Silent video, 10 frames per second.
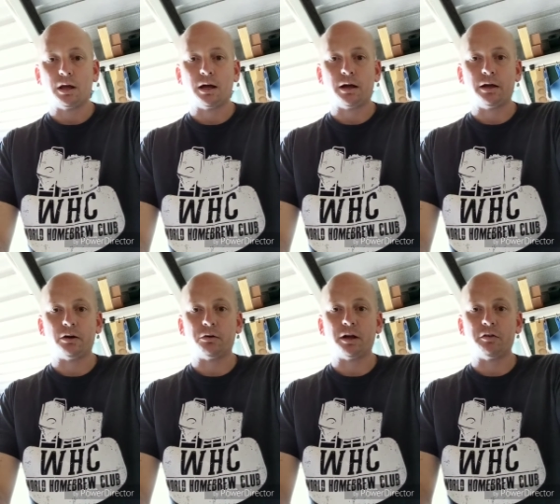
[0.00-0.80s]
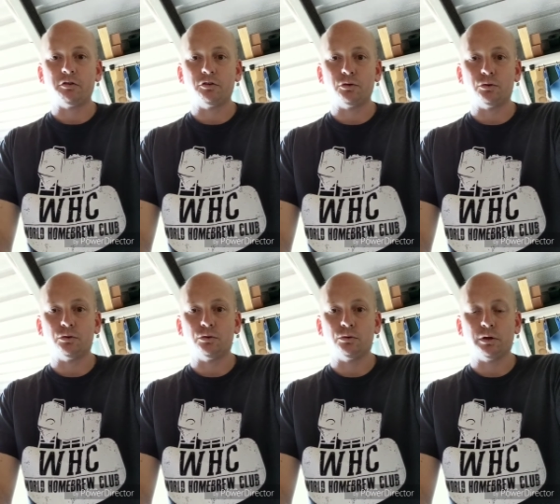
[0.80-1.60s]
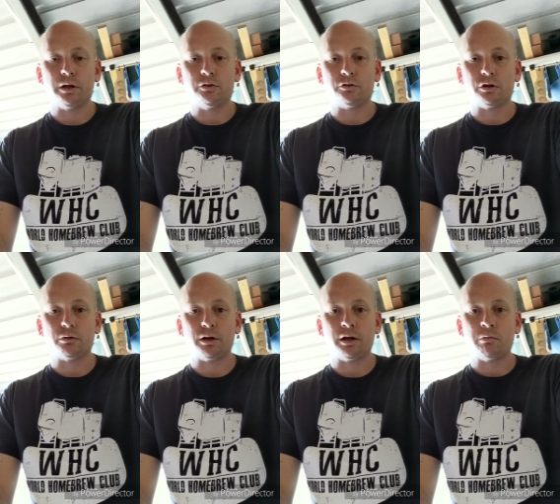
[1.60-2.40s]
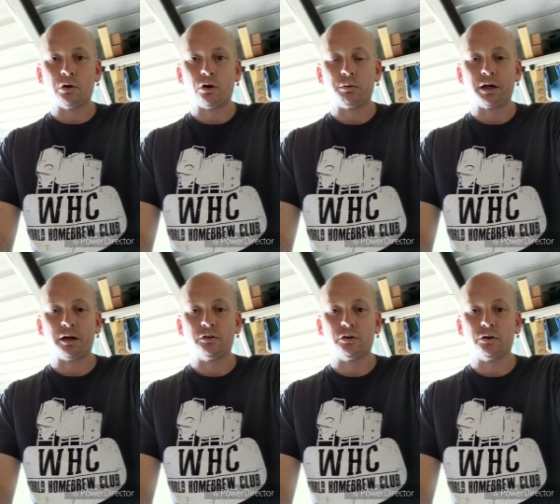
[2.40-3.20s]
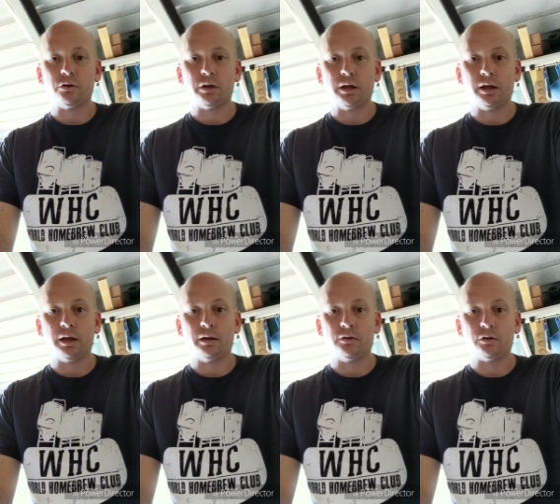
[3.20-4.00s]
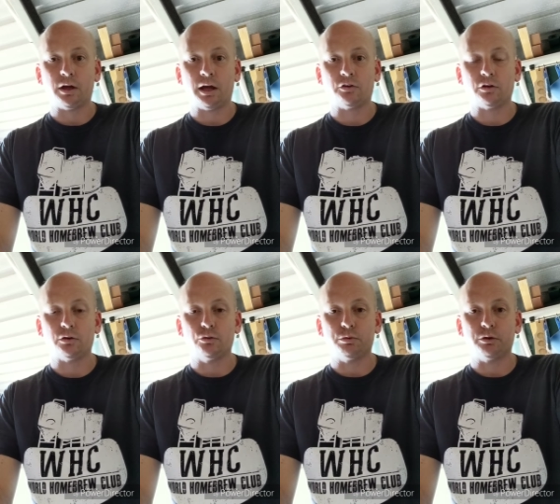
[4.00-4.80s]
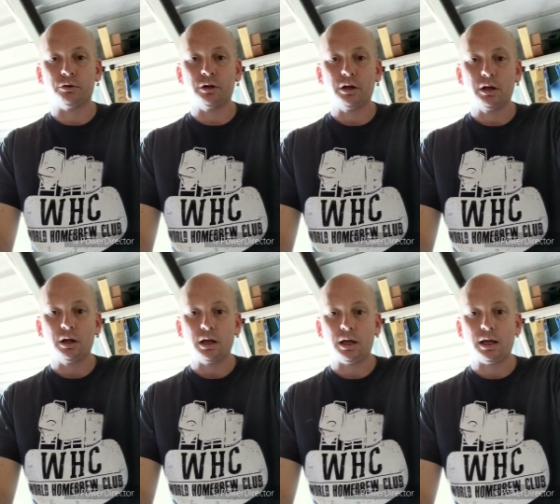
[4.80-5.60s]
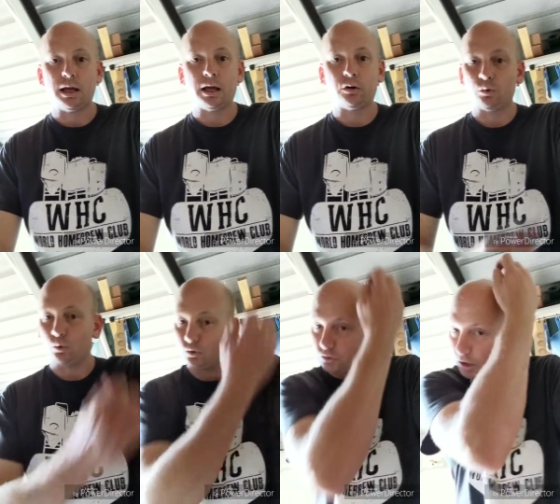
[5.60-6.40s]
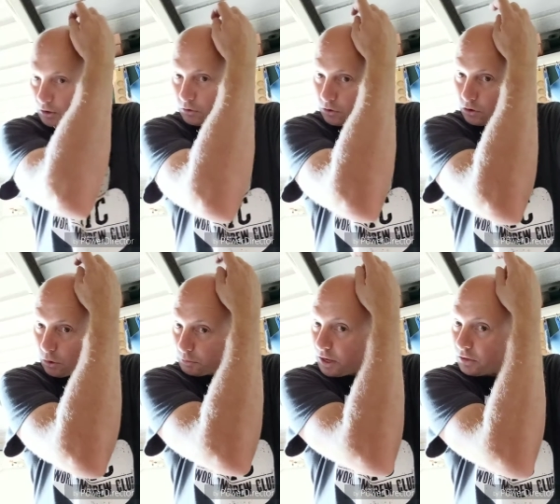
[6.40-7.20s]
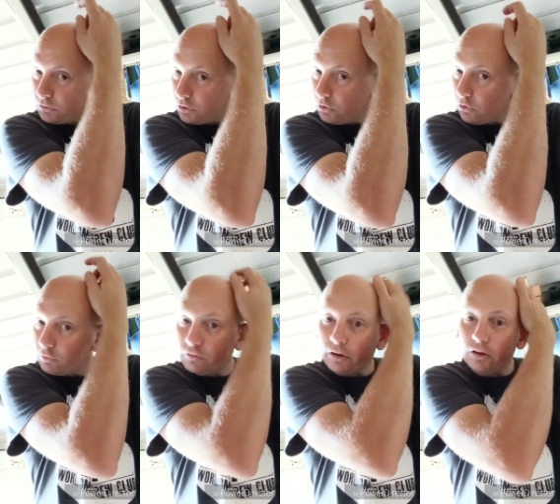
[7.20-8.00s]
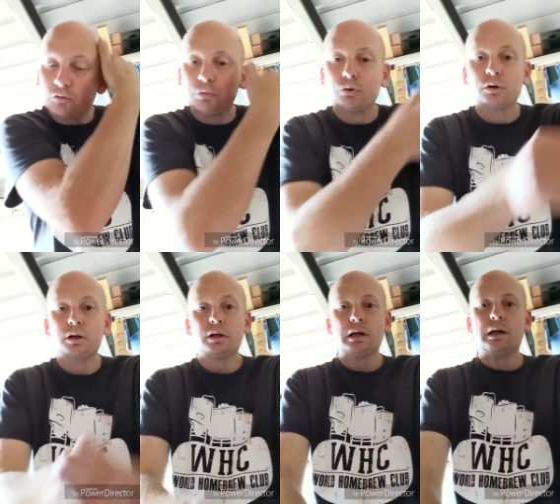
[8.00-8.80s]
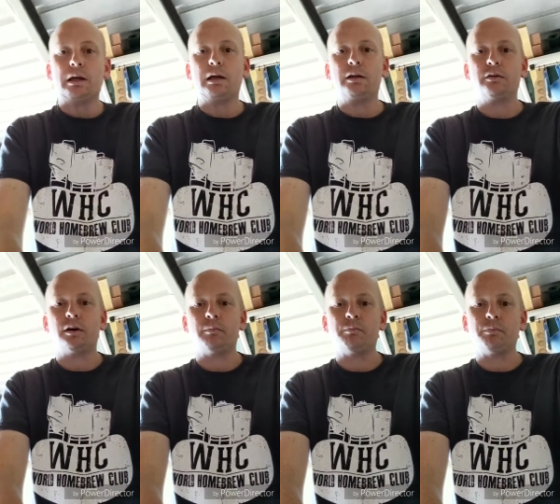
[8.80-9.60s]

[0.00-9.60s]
Head on over to Instagram, the Hop Cartel and House of Lupulin, and also Hop Cartel on Facebook, and